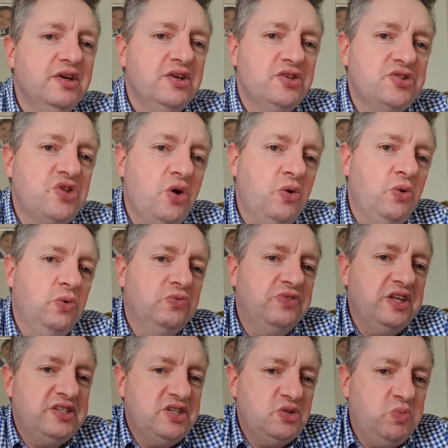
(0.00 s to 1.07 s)
So
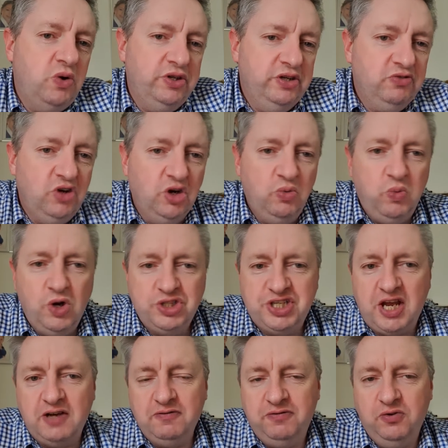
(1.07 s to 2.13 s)
this is what you've got to watch
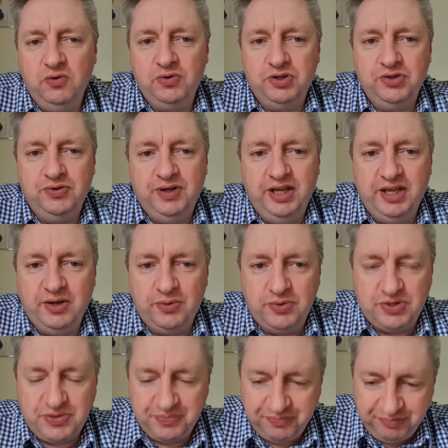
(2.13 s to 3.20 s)
out for, you
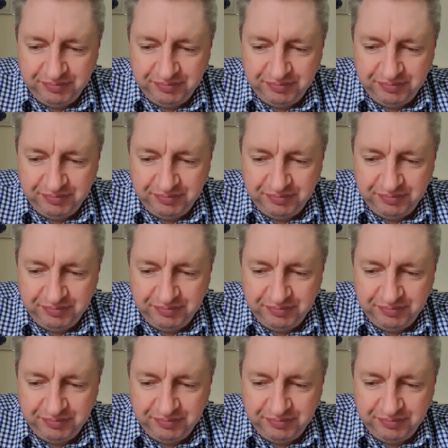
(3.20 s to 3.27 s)
Leos.